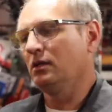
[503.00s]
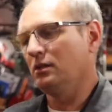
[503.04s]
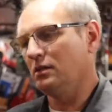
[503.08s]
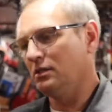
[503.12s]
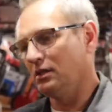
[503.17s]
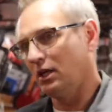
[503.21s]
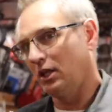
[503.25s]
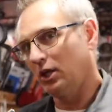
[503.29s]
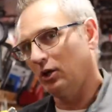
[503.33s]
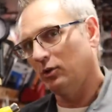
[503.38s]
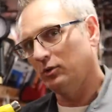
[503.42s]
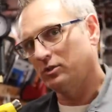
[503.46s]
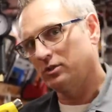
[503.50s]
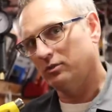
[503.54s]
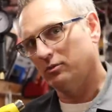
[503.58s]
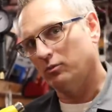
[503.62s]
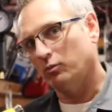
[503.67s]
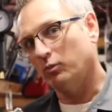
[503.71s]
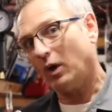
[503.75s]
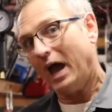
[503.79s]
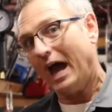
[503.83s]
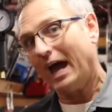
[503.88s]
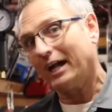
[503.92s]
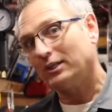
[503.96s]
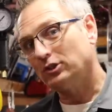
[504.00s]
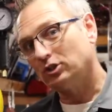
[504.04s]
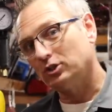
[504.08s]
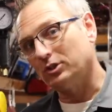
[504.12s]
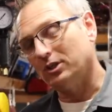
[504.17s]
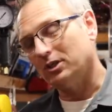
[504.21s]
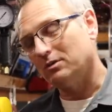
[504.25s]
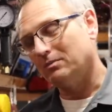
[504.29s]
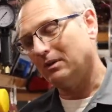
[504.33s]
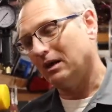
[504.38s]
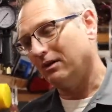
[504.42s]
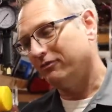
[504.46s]
Yellow's
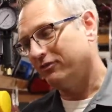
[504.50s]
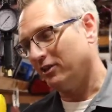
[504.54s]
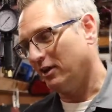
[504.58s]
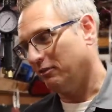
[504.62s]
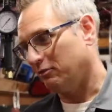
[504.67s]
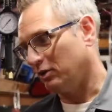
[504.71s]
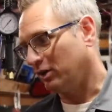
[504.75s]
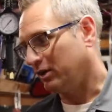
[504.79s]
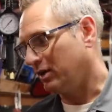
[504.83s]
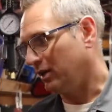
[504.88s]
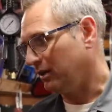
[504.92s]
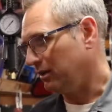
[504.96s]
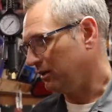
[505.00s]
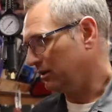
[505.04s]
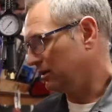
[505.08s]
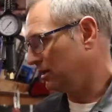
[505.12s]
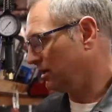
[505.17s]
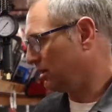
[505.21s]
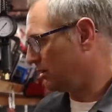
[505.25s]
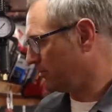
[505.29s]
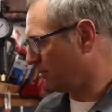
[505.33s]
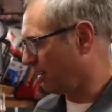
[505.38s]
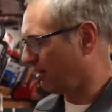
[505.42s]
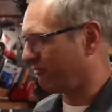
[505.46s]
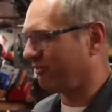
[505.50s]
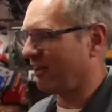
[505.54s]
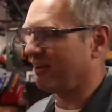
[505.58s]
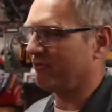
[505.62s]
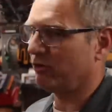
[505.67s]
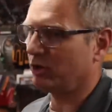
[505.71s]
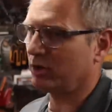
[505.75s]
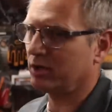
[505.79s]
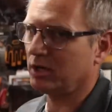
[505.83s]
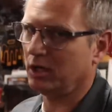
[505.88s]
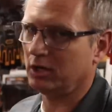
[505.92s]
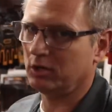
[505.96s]
actually my favorite color. My
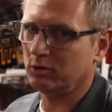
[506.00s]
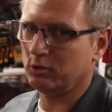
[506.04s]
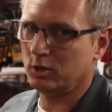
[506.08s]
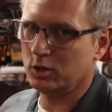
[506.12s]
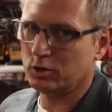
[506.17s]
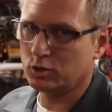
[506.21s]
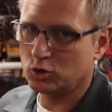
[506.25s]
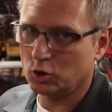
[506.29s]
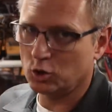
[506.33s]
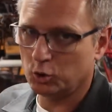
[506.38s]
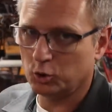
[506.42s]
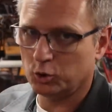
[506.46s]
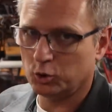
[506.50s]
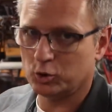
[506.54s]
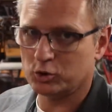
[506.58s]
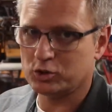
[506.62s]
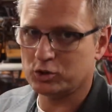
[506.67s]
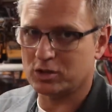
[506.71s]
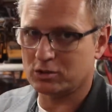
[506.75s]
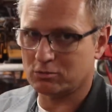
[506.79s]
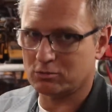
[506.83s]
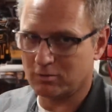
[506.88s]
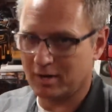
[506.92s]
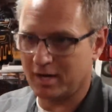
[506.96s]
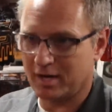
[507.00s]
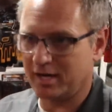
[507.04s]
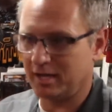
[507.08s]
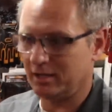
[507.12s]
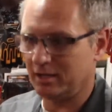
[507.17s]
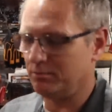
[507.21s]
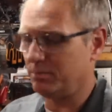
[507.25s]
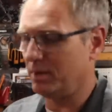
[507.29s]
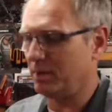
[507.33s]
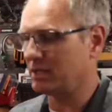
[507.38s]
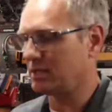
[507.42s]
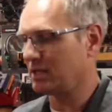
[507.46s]
favorite color in tools is
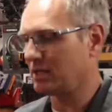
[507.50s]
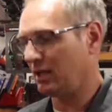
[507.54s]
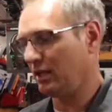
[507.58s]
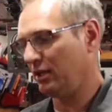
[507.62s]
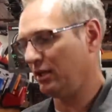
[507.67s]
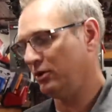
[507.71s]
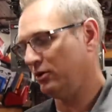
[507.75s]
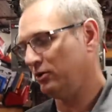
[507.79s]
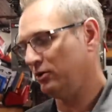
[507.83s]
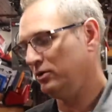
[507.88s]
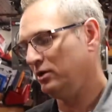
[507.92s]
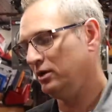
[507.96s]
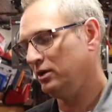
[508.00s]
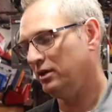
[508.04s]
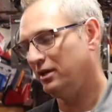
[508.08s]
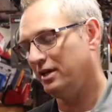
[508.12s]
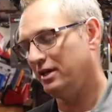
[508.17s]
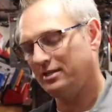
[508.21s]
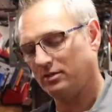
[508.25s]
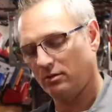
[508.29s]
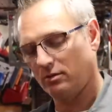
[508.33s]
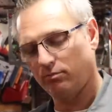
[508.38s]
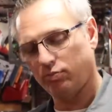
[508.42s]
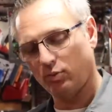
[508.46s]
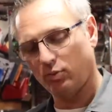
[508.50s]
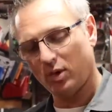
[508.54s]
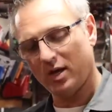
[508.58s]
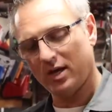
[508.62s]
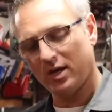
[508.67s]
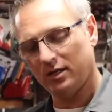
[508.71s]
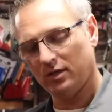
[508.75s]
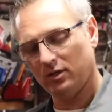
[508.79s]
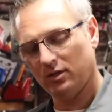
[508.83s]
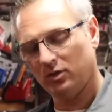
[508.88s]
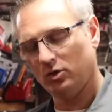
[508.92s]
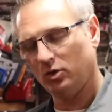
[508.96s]
red, but yellow, these are
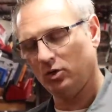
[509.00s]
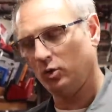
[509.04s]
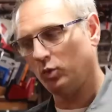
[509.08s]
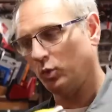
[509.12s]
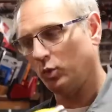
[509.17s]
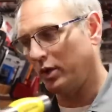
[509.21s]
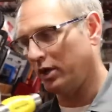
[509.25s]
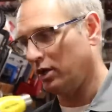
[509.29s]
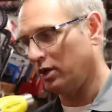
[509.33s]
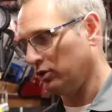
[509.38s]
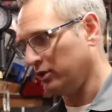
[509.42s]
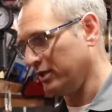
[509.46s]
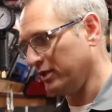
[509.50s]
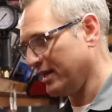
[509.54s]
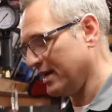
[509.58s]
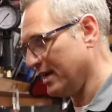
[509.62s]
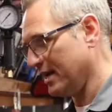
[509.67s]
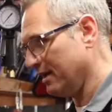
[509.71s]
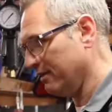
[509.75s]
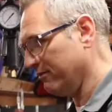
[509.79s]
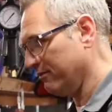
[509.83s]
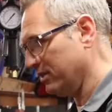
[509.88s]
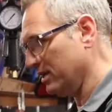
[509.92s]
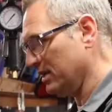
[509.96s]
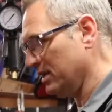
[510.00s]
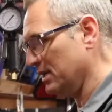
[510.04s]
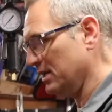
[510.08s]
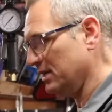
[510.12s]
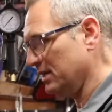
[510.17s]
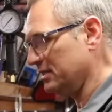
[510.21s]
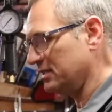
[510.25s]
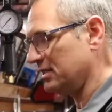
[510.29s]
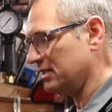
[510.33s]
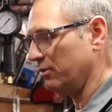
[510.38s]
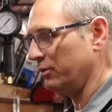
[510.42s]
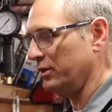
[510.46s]
brand new. We only have
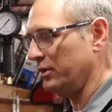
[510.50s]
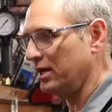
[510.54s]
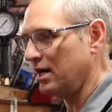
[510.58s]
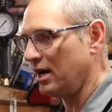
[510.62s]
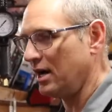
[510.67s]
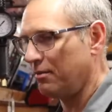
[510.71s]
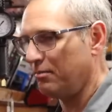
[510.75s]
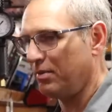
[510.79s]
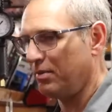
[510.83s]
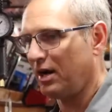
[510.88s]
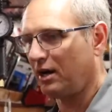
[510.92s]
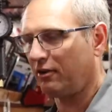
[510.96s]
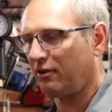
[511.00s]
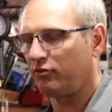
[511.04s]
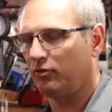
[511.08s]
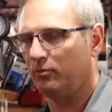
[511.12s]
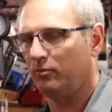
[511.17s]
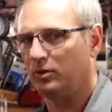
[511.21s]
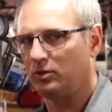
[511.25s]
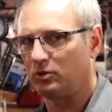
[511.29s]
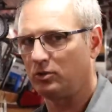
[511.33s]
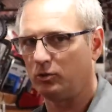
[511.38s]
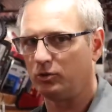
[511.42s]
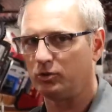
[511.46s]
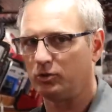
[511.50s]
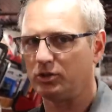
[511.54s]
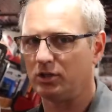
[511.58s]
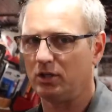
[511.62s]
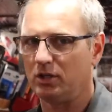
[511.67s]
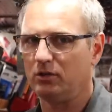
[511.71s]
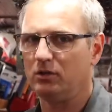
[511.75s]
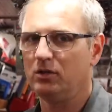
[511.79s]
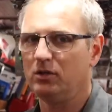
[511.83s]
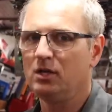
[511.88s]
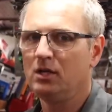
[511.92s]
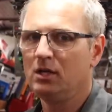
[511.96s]
these that we got back from the tool
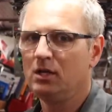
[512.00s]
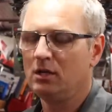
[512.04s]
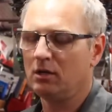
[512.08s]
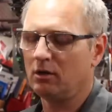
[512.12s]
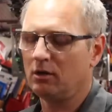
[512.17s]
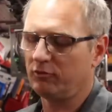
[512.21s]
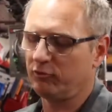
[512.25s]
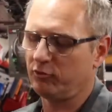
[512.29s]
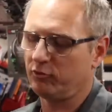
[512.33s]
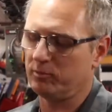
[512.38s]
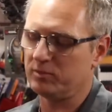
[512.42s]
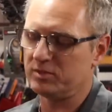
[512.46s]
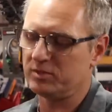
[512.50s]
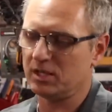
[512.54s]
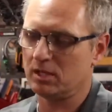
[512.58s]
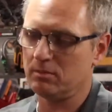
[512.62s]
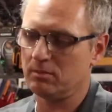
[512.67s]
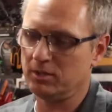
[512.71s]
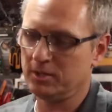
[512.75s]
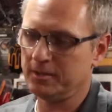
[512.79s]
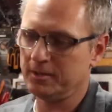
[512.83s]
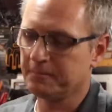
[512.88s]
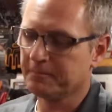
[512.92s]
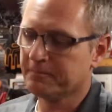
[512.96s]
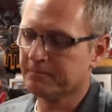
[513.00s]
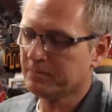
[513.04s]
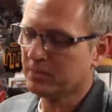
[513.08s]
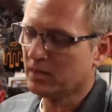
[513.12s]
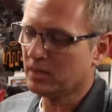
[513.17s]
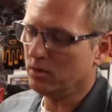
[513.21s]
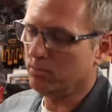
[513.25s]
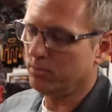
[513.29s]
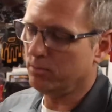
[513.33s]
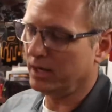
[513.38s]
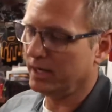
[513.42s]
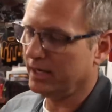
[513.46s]
show or from SEMA,
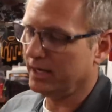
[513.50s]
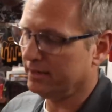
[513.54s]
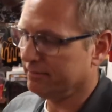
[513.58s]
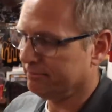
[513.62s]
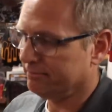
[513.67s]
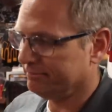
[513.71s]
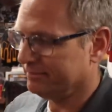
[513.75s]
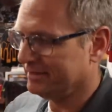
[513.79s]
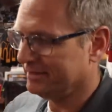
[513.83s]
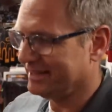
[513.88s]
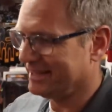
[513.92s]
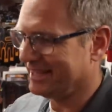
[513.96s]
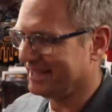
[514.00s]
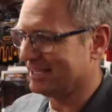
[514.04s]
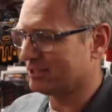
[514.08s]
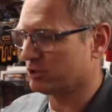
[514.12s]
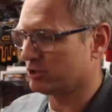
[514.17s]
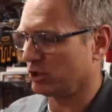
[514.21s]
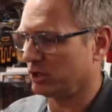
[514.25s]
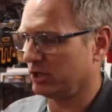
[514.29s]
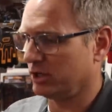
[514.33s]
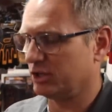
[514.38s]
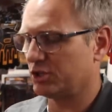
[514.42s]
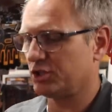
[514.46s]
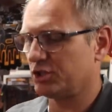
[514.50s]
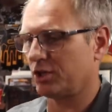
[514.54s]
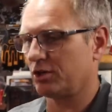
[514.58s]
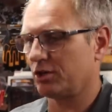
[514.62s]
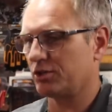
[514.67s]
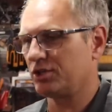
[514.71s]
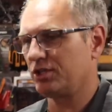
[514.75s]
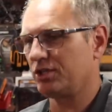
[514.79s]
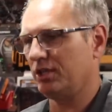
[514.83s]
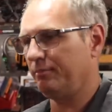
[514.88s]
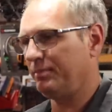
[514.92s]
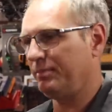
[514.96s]
but these are gonna start
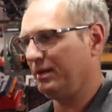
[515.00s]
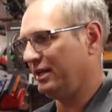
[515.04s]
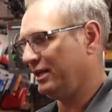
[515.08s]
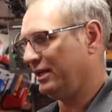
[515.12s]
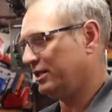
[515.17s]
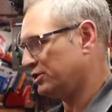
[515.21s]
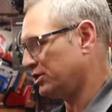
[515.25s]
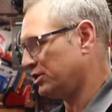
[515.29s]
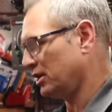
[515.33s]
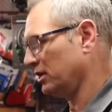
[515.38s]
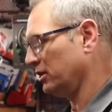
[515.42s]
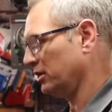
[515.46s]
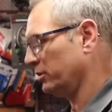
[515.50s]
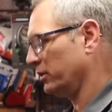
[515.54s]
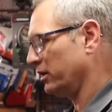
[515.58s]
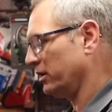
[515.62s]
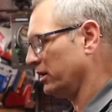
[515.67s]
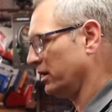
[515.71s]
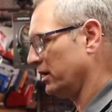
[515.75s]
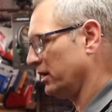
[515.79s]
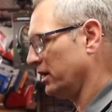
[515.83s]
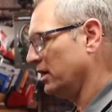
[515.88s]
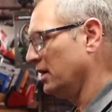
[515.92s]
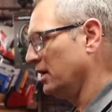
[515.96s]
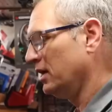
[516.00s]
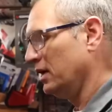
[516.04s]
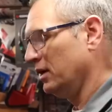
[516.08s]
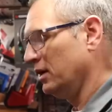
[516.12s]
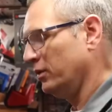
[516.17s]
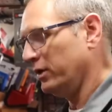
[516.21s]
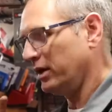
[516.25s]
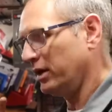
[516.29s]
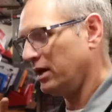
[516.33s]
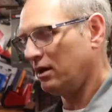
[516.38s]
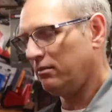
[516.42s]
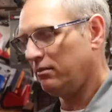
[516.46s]
shipping in January.
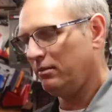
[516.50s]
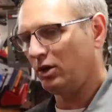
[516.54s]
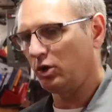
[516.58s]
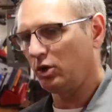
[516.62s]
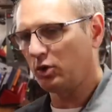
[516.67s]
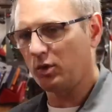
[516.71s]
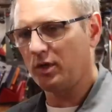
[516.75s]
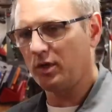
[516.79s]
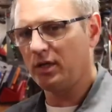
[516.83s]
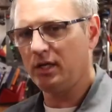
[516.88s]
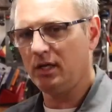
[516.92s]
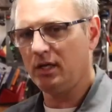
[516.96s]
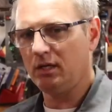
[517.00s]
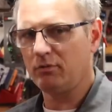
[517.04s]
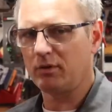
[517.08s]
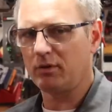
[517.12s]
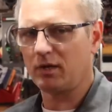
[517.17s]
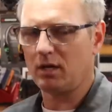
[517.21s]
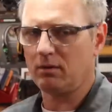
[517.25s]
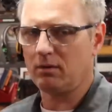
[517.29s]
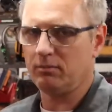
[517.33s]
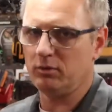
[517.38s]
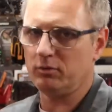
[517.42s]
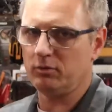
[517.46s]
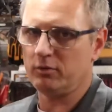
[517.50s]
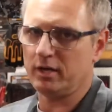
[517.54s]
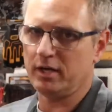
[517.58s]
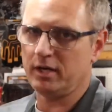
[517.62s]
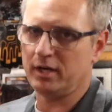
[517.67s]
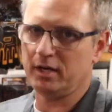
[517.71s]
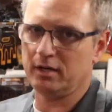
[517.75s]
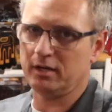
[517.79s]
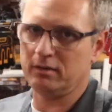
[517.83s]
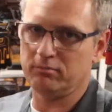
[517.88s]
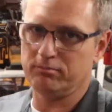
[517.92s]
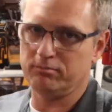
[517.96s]
We got them in green, we got them in
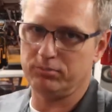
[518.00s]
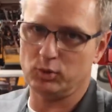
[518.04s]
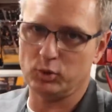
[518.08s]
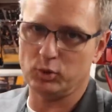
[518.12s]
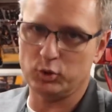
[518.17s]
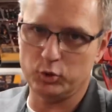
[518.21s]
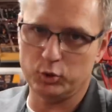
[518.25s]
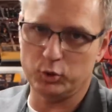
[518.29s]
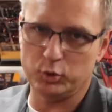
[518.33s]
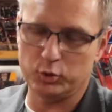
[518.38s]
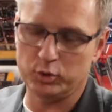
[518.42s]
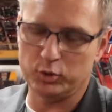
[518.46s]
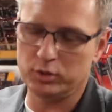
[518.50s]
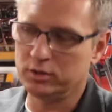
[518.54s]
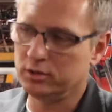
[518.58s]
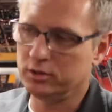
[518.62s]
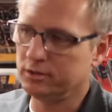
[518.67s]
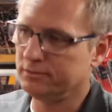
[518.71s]
red, blue,